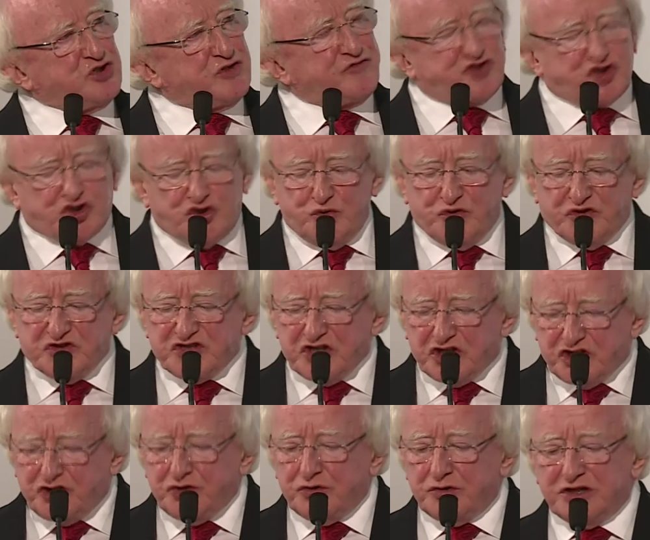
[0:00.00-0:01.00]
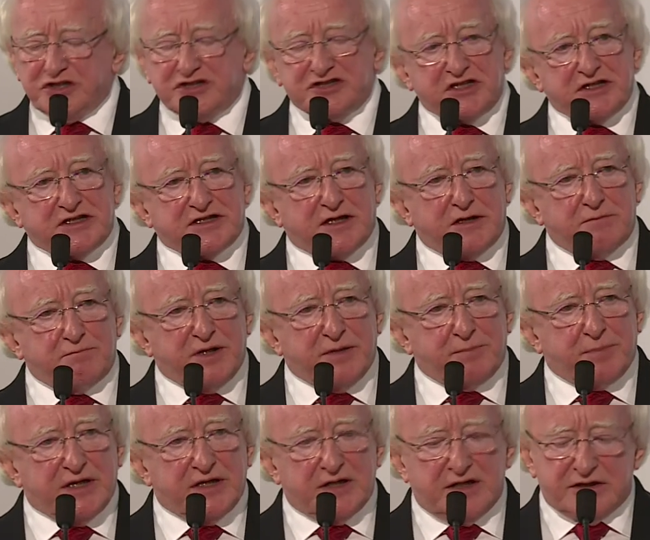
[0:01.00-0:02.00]
but of true security, can
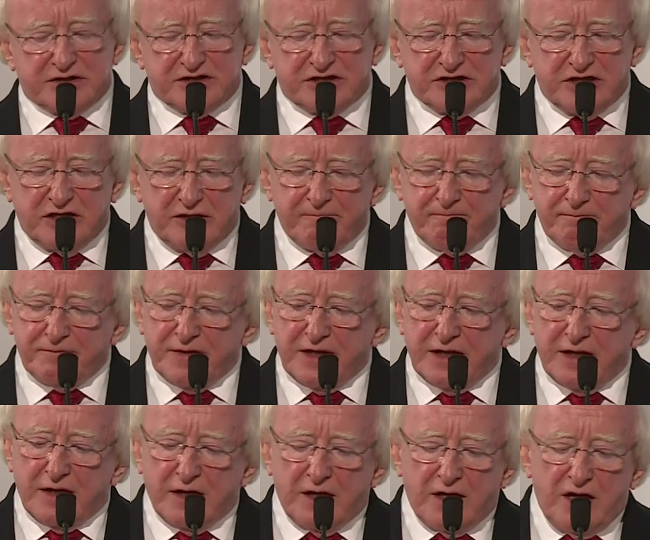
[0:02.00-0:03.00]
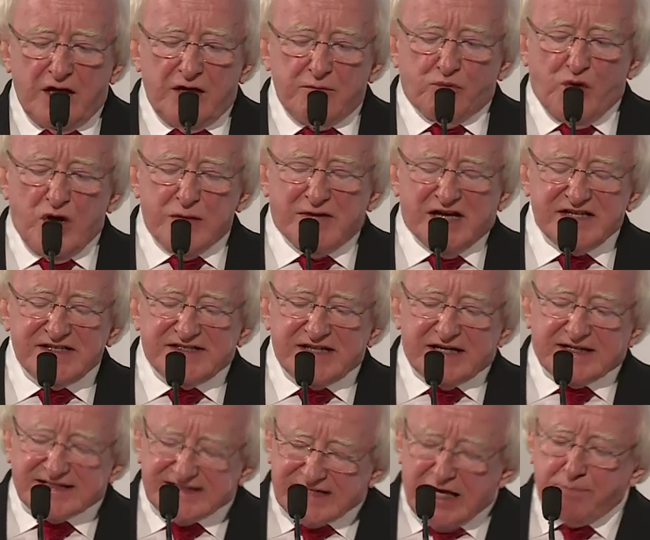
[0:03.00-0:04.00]
be built. We must
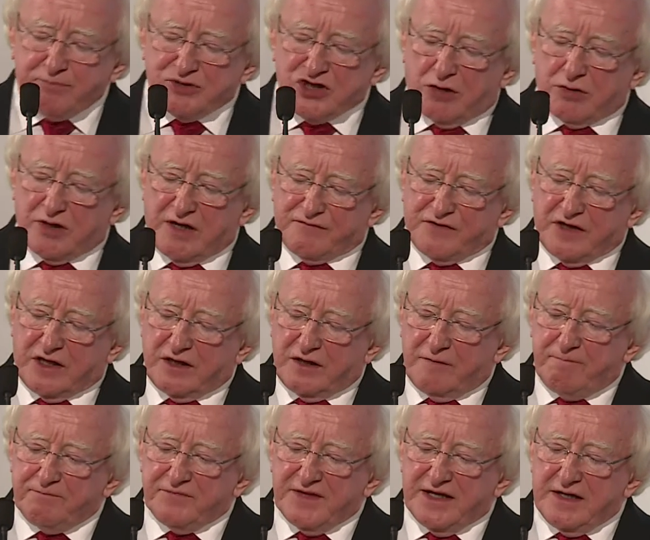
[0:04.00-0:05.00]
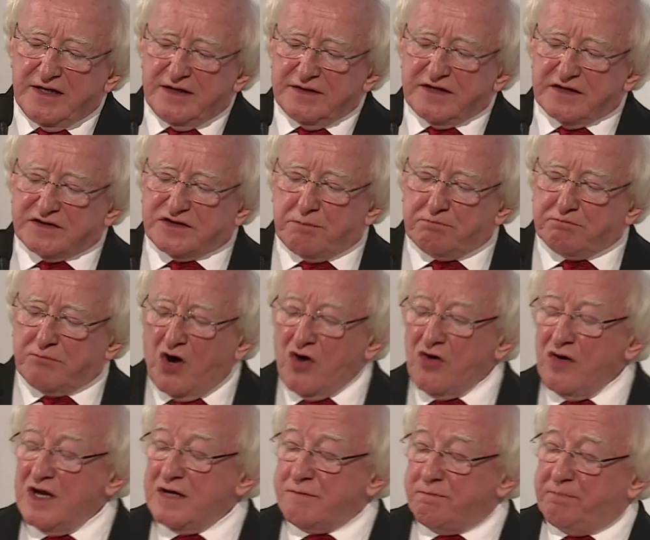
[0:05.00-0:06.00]
accept, however, that the
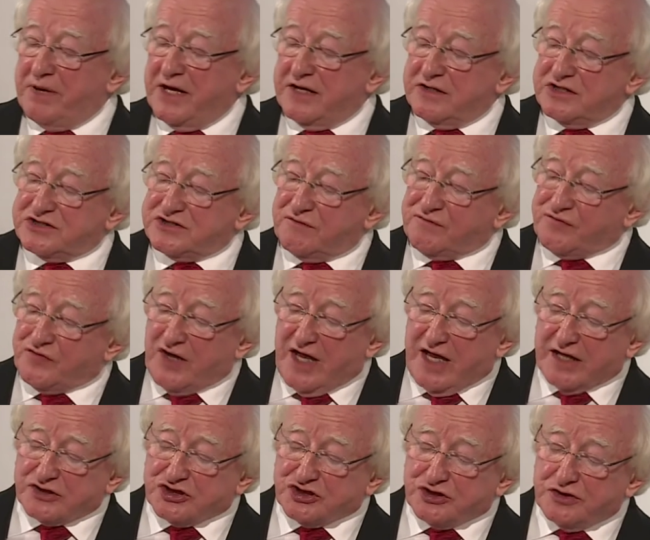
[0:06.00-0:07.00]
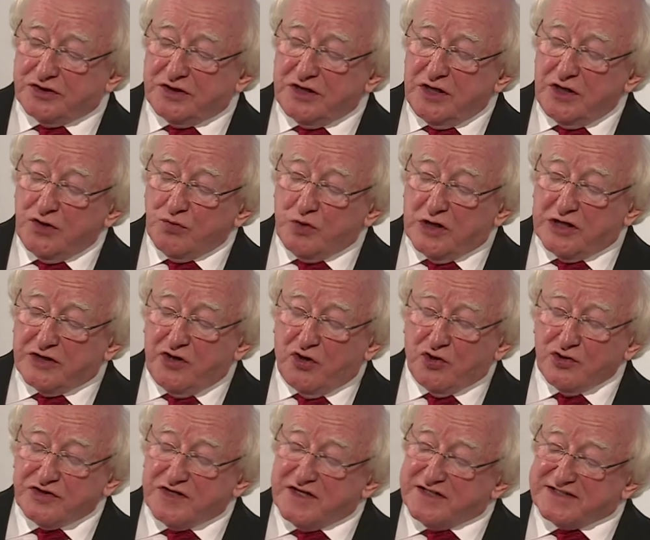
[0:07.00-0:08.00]
moral imperative for action will
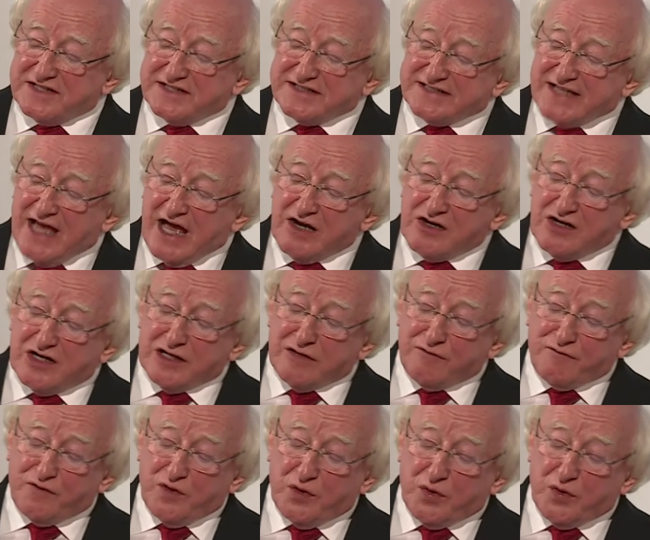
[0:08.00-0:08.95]
not necessarily